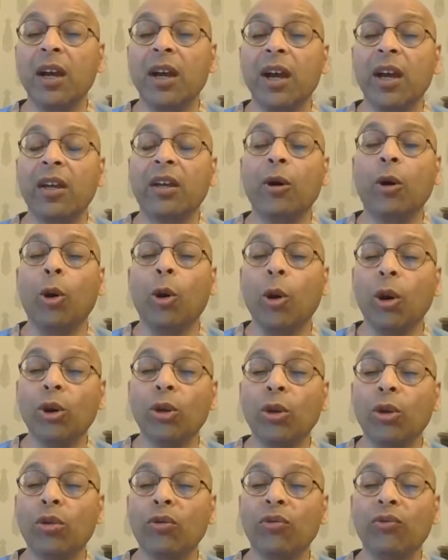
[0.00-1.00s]
and all
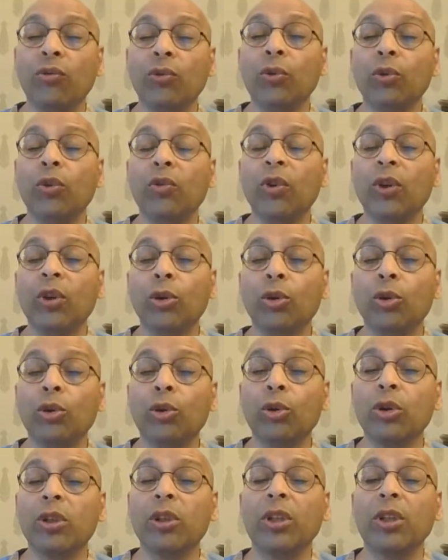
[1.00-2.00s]
your food, when you
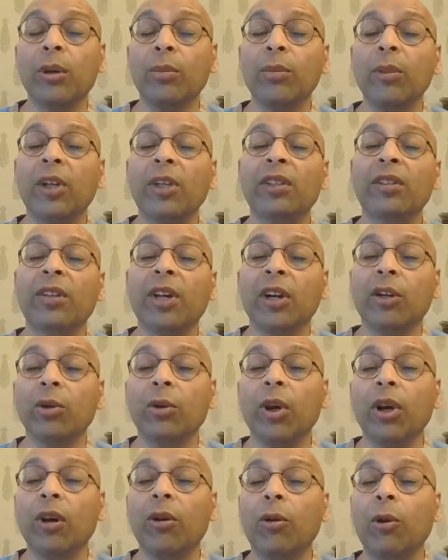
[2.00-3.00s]
cook them, try to
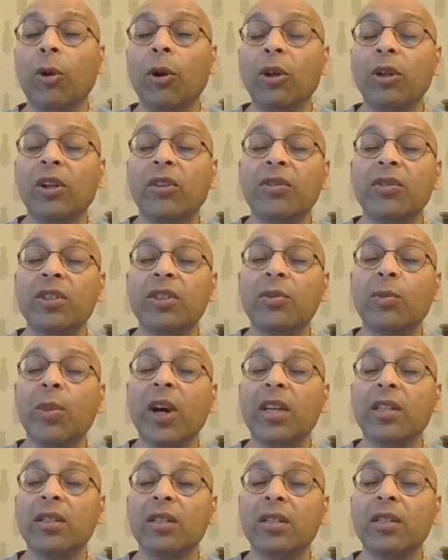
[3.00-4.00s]
have all different
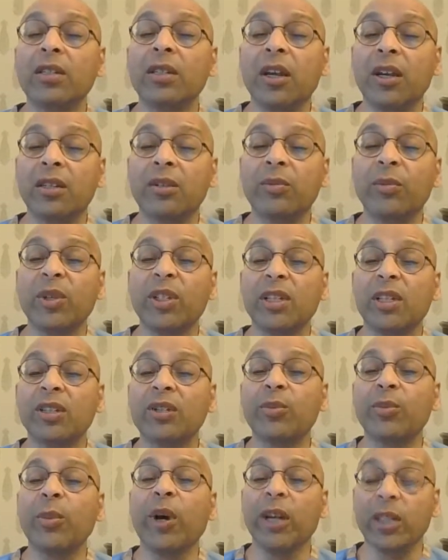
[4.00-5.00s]
spices as much
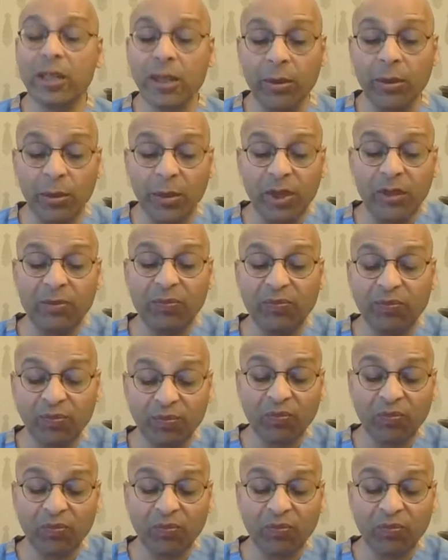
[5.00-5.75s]
as possible.